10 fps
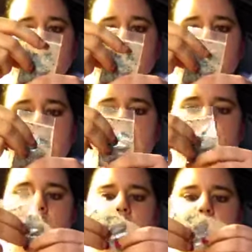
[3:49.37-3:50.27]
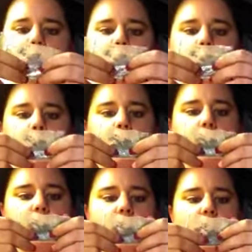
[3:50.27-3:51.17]
Really, it almost, it, like,
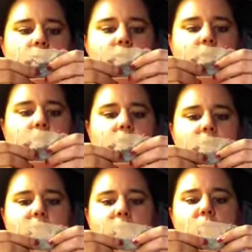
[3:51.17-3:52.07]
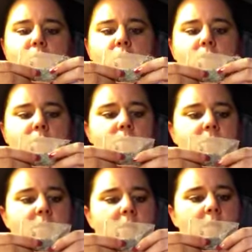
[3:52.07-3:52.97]
it like looks like a mix, and I don't know if it
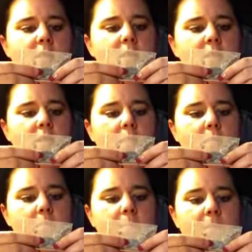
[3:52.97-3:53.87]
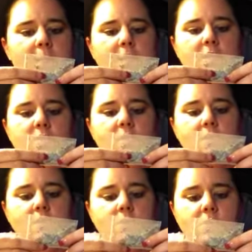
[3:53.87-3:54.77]
was packaged like
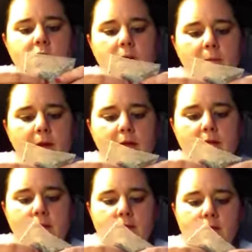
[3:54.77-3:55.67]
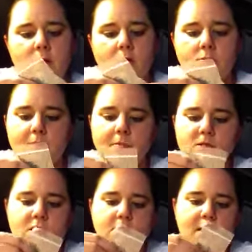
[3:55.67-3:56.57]
this or she made this. No, maybe
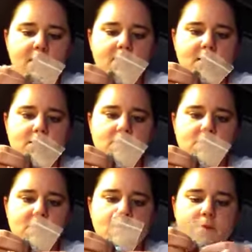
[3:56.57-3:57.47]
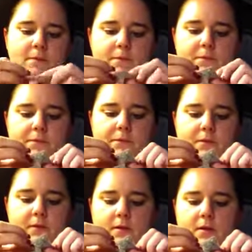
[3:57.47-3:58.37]
she made this.
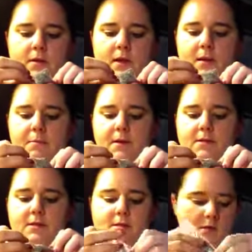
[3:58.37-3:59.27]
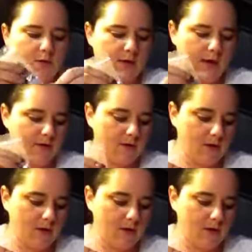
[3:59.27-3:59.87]
Like, mix this all together.